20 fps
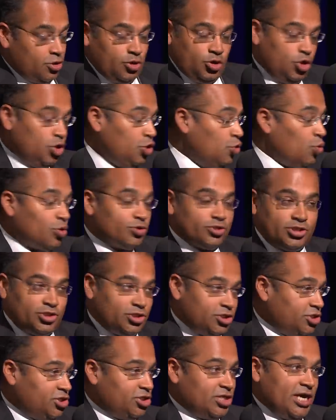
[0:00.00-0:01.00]
you wanted
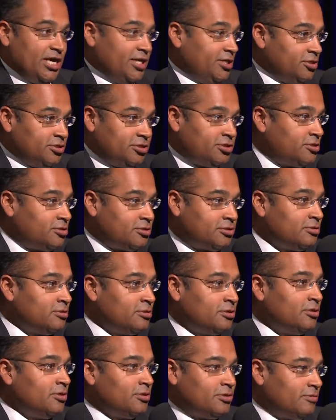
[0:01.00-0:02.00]
to change
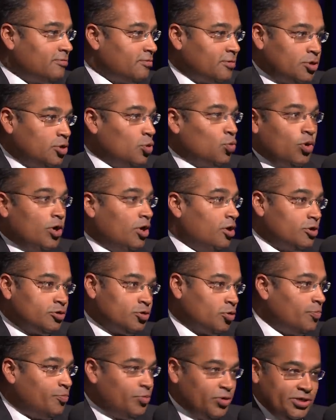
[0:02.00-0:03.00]
the world
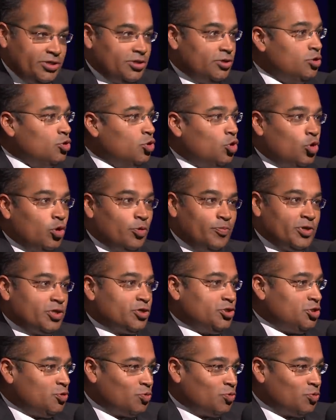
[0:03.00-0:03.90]
or Britain, or because